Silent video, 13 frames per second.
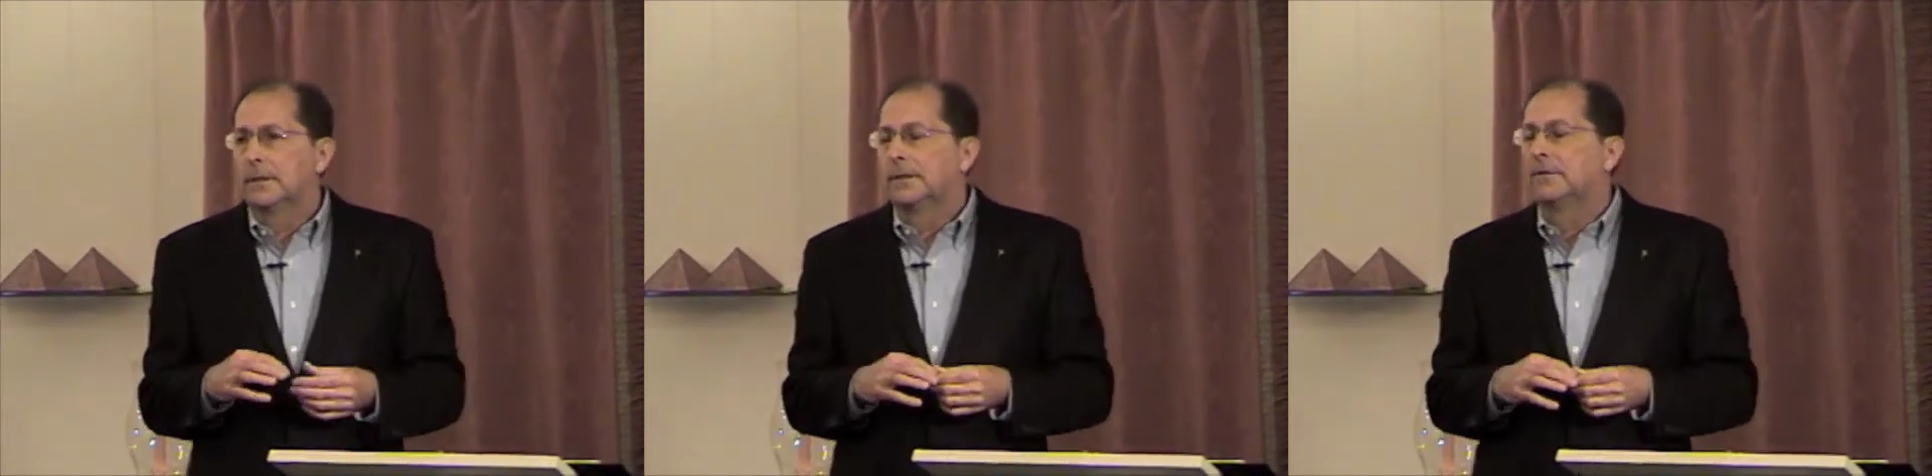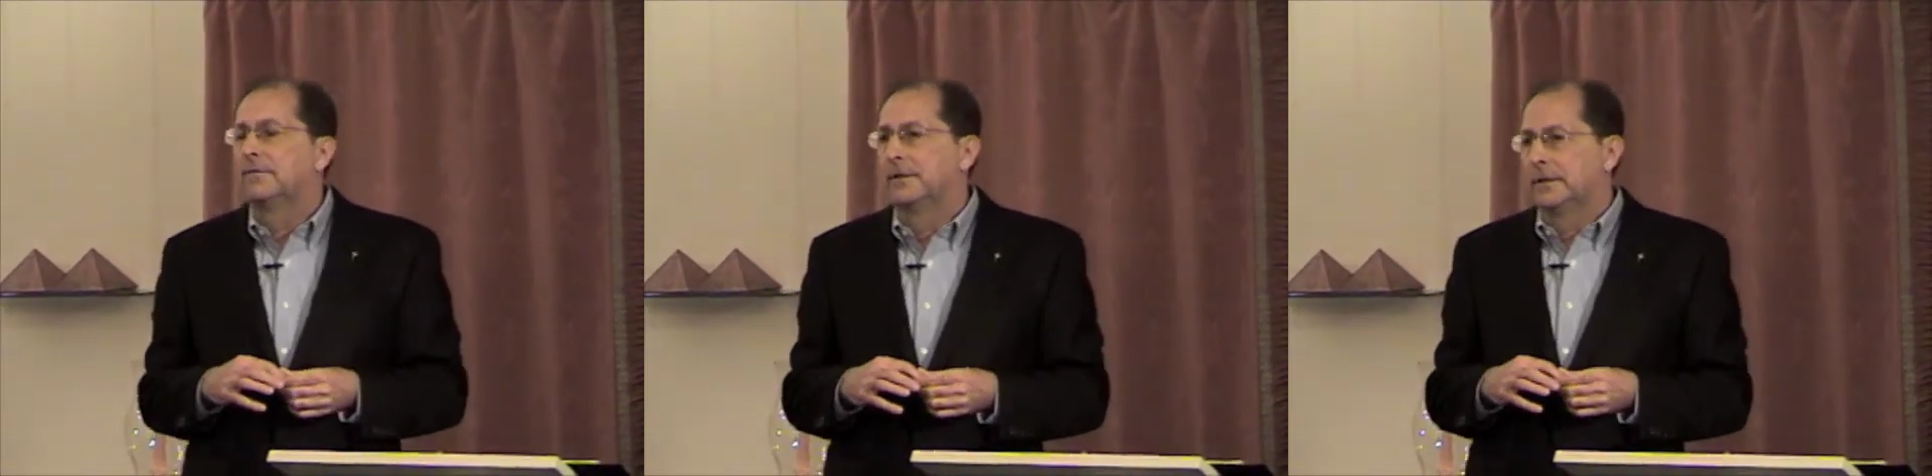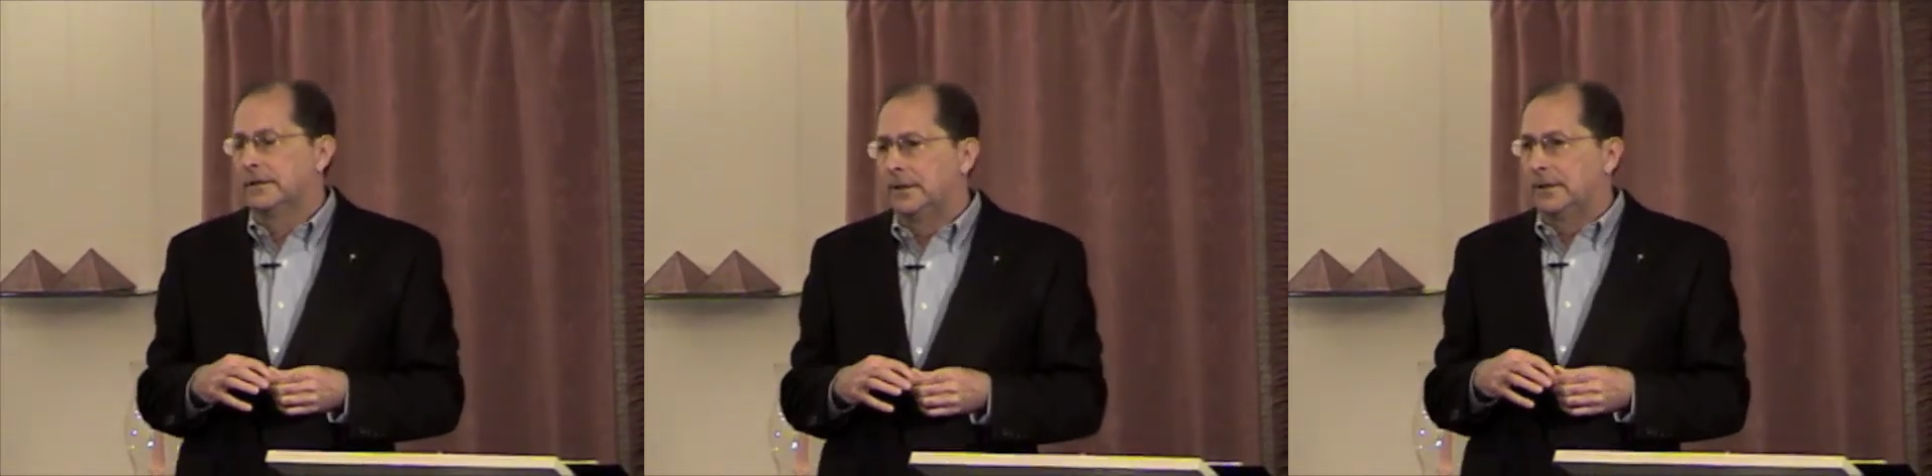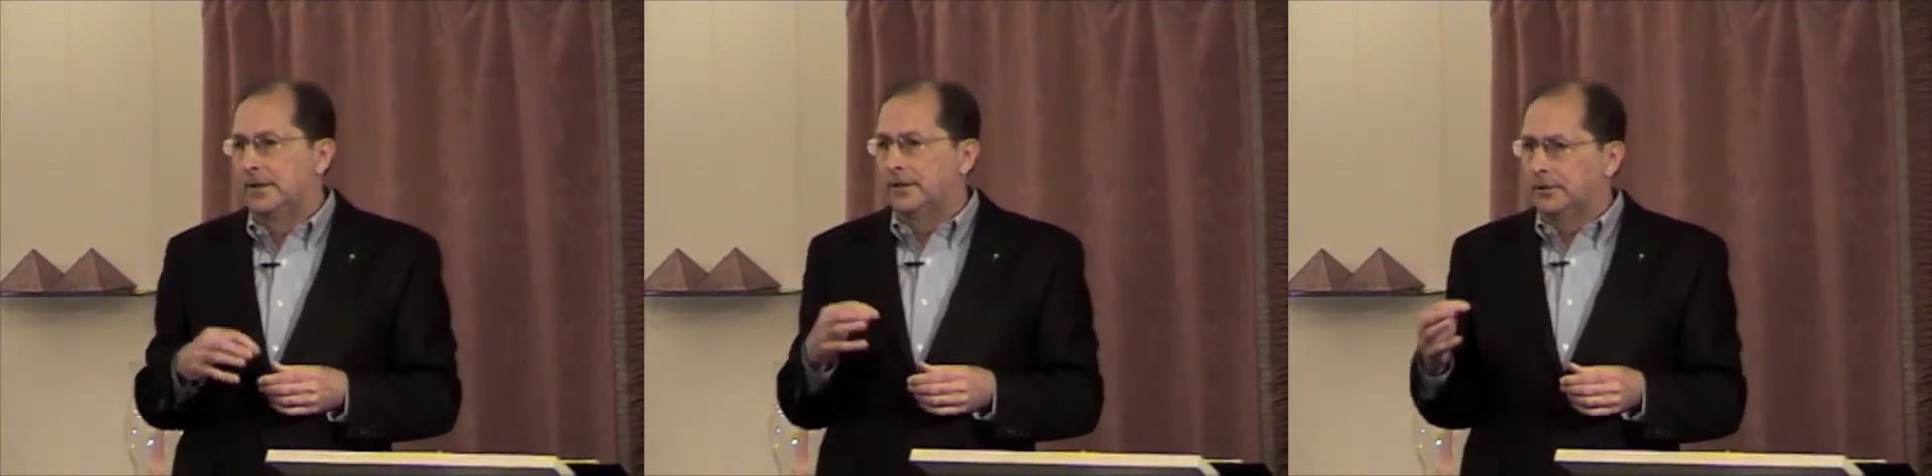
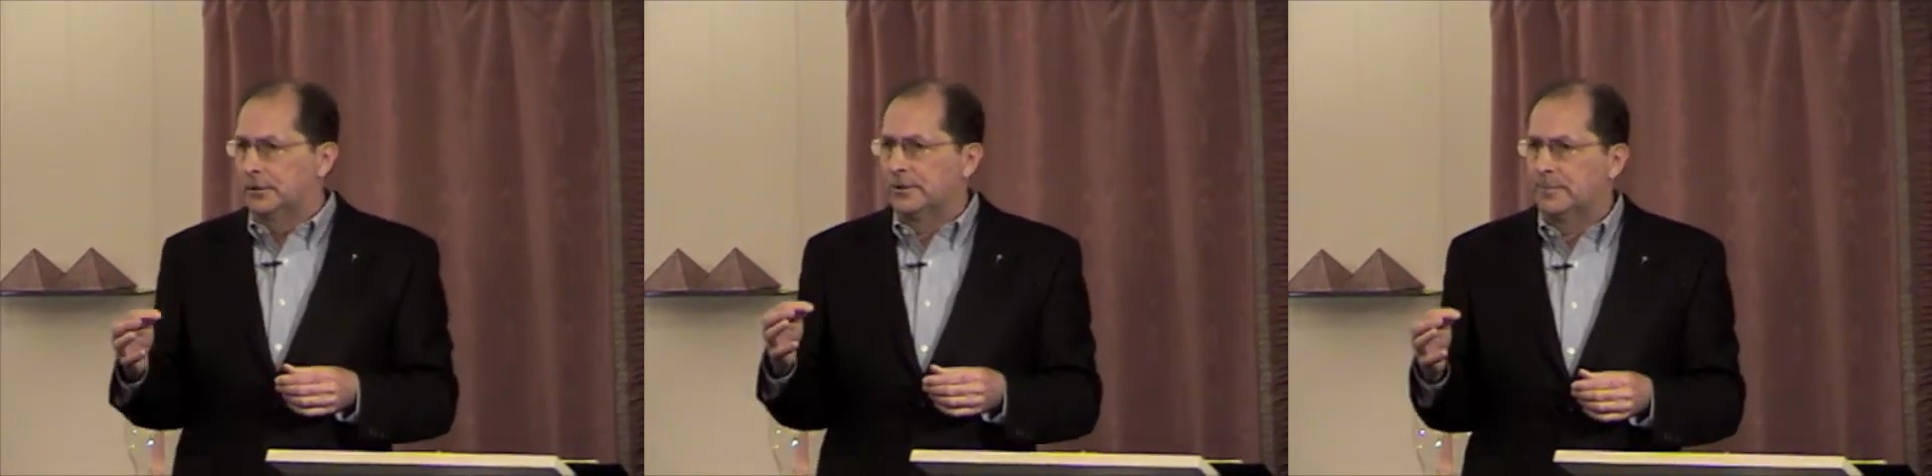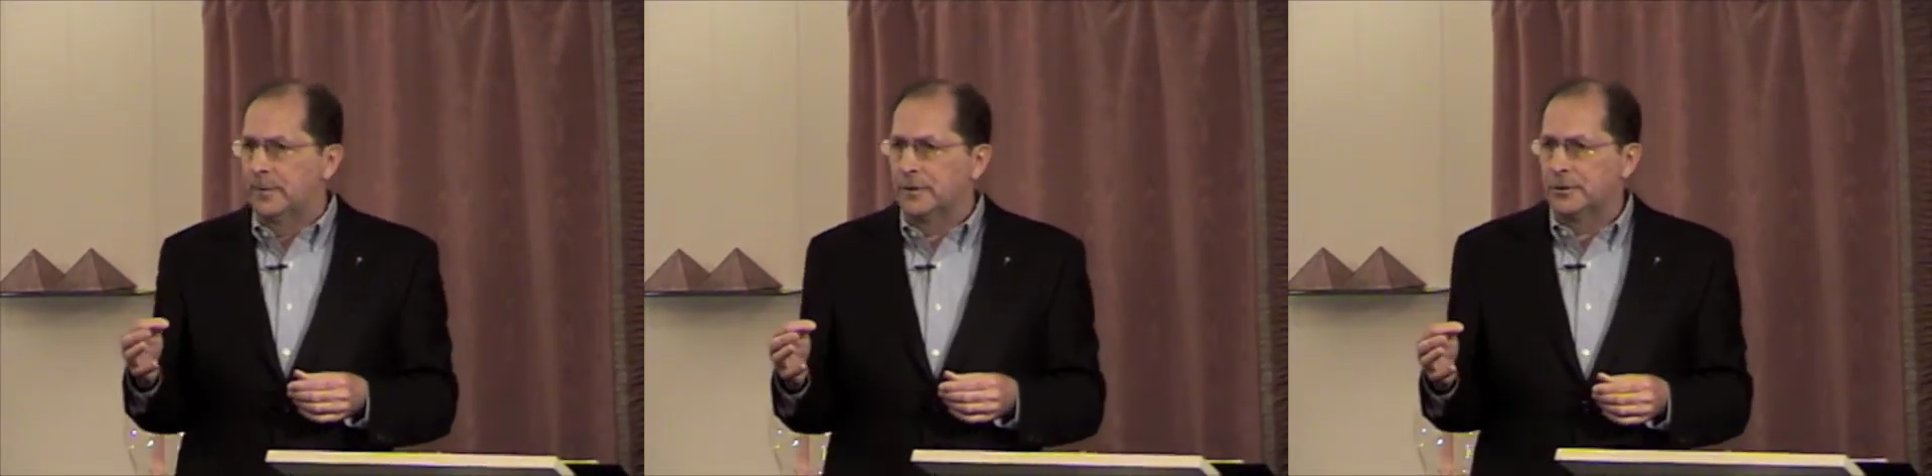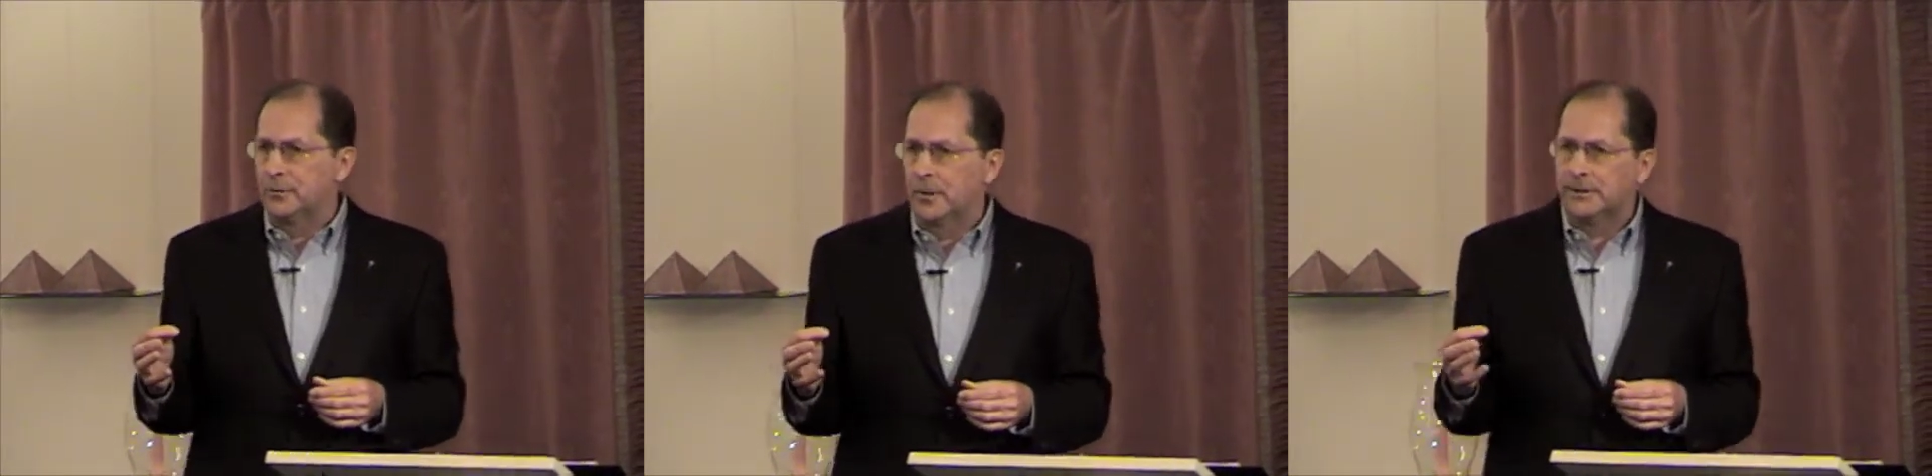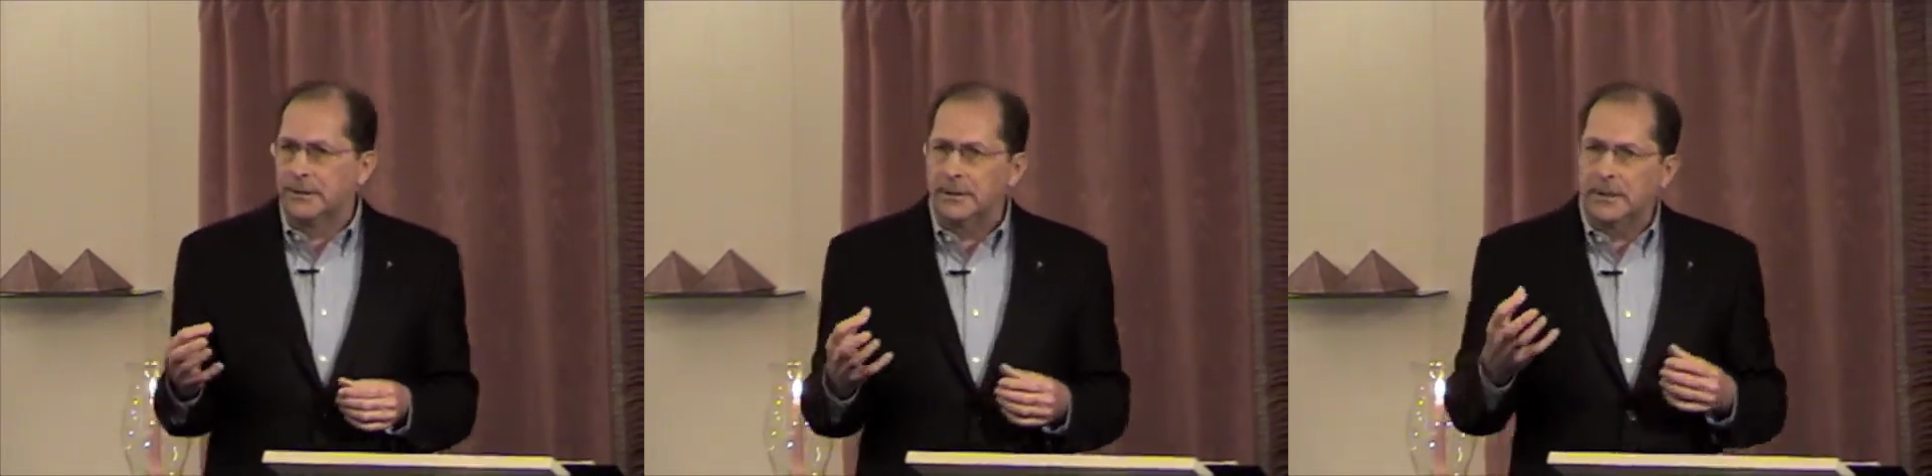divinity, that your
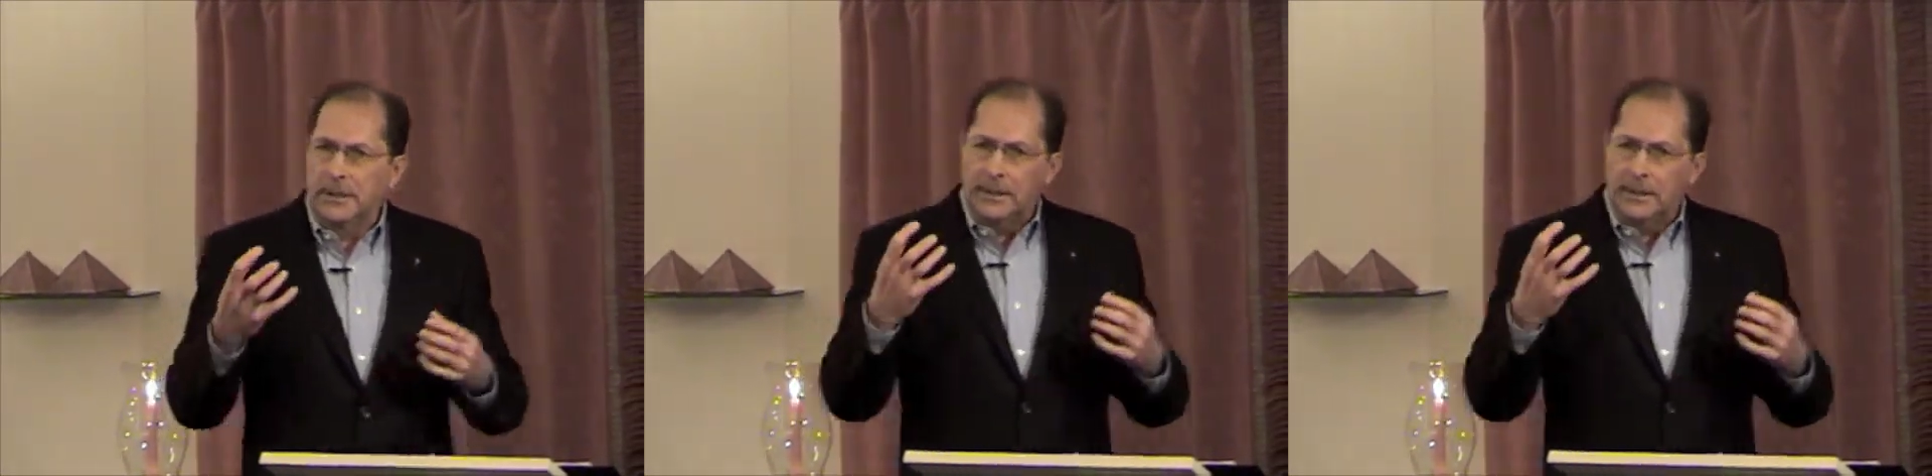spirituality,